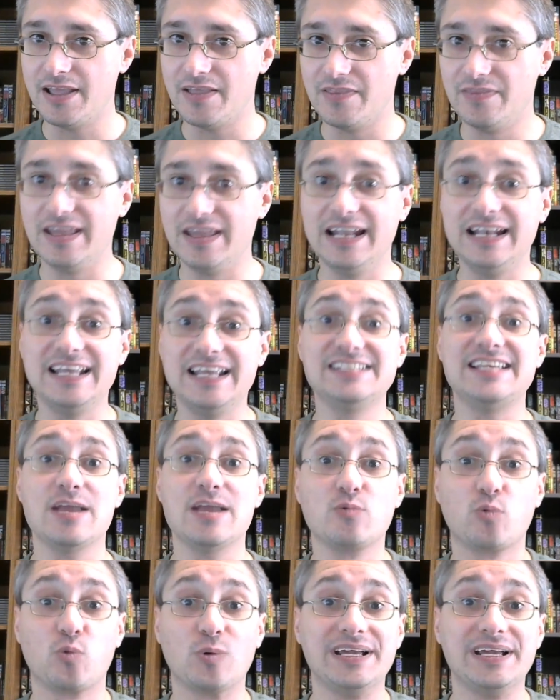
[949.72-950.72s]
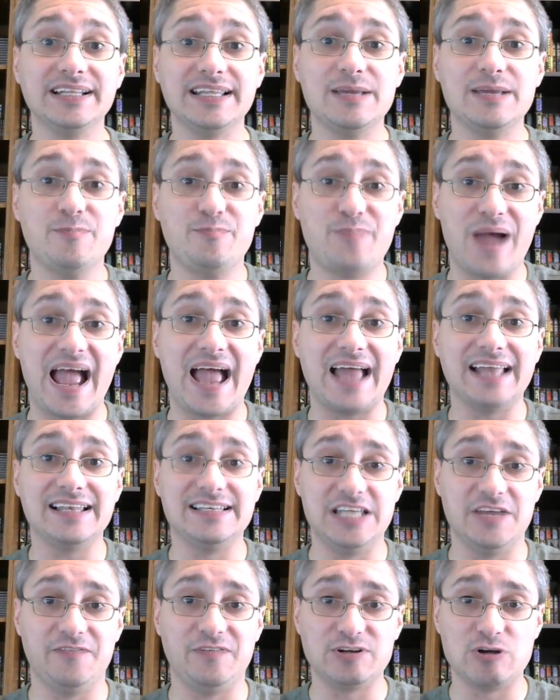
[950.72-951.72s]
then it is a really
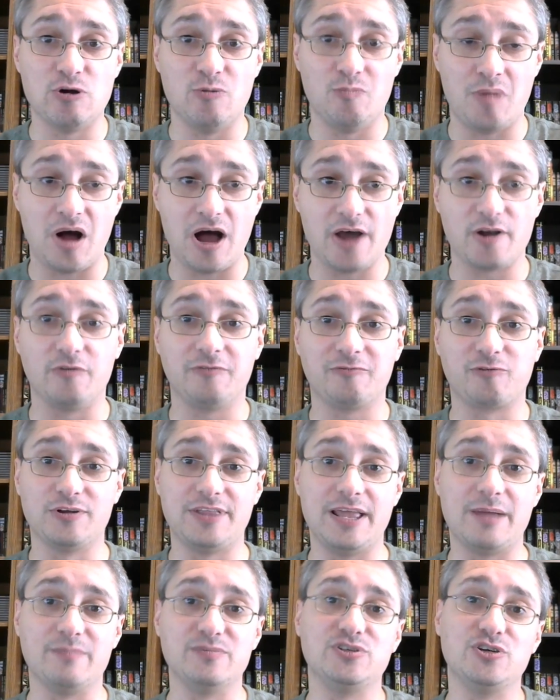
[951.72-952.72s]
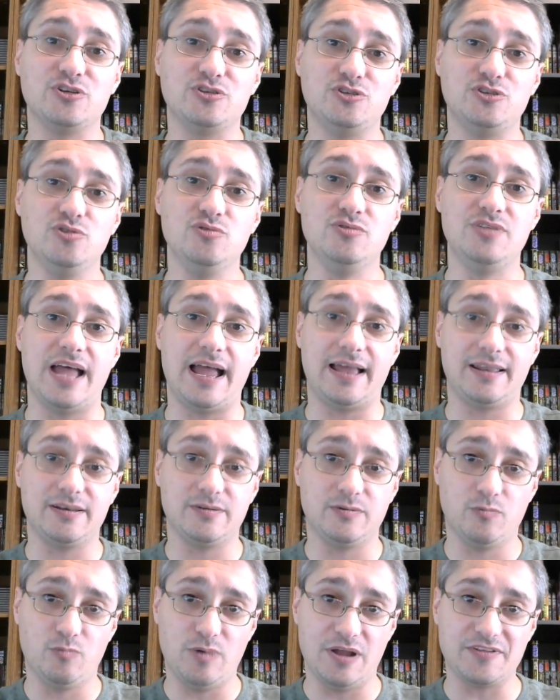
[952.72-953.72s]
bad, difficult model for them to do that
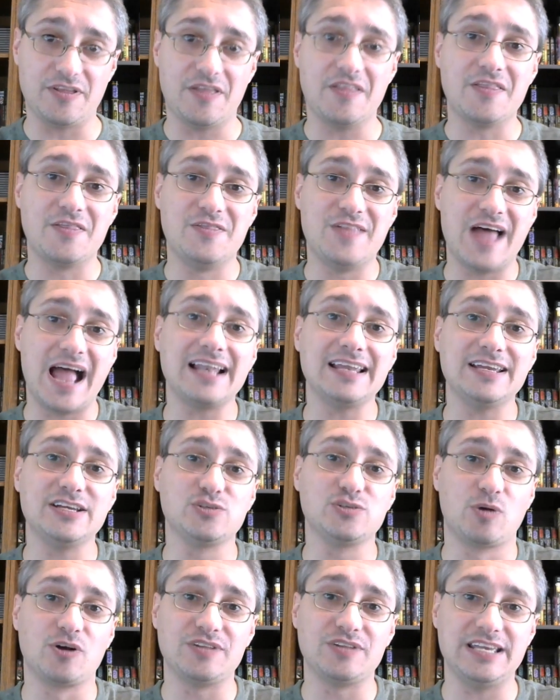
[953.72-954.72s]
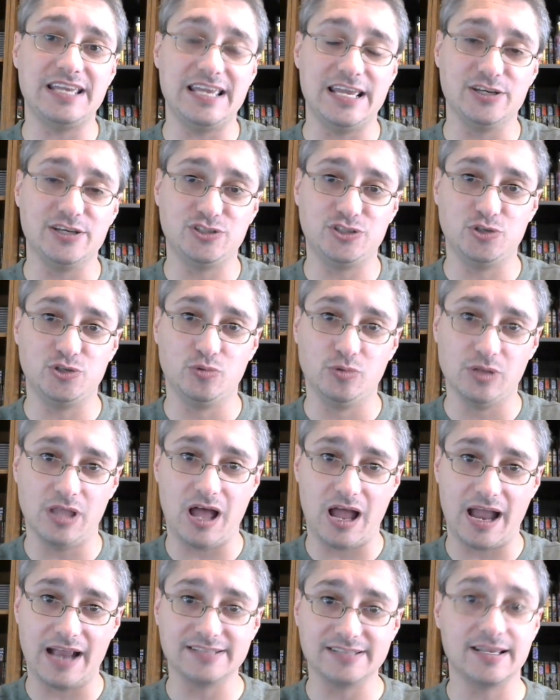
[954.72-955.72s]
with. That is where the issue
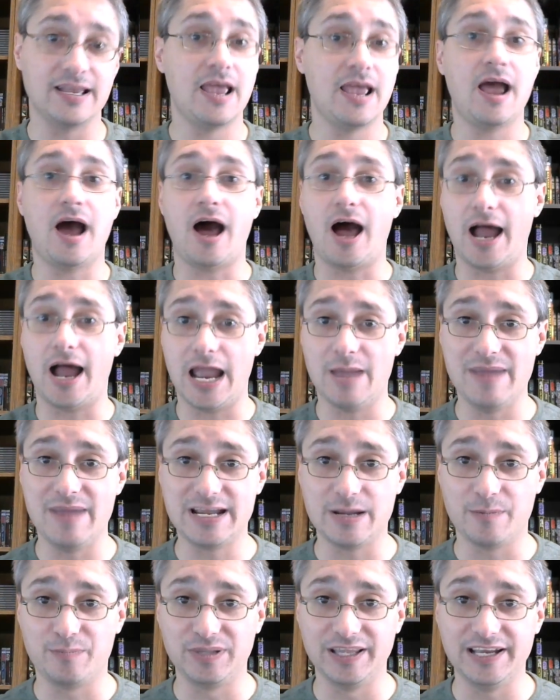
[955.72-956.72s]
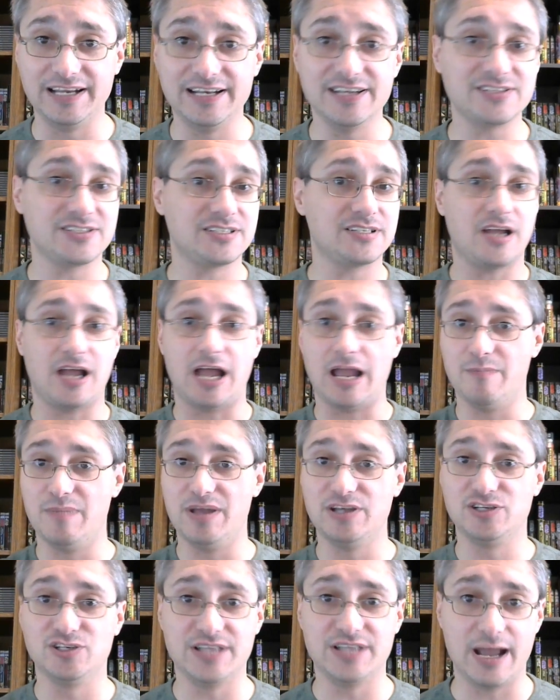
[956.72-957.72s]
lies. I am a completist. I
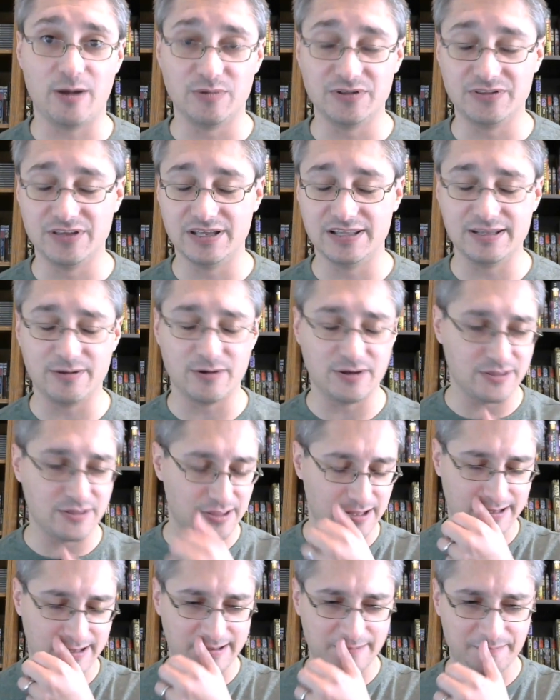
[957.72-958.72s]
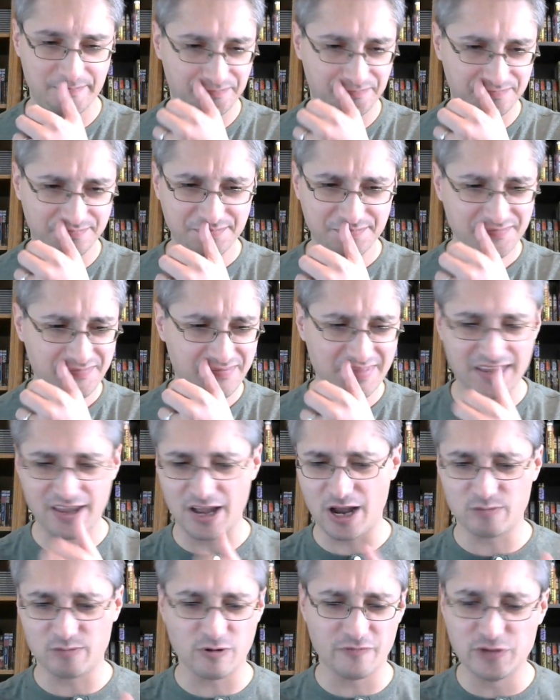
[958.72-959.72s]
mentioned that within the
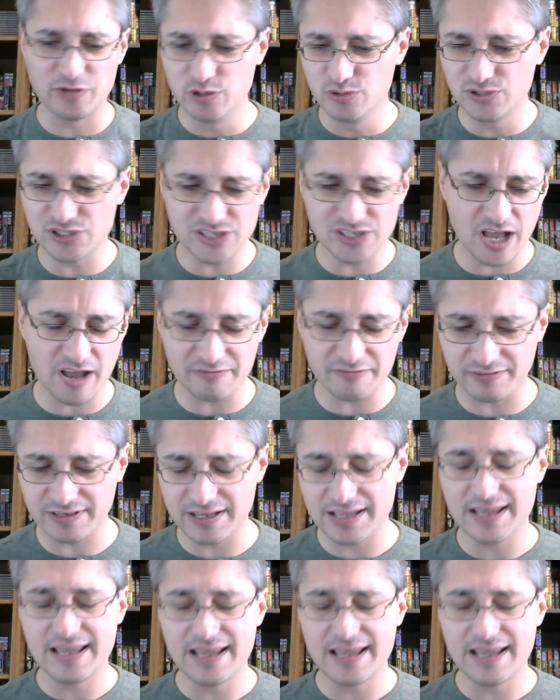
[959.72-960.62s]
review stuff.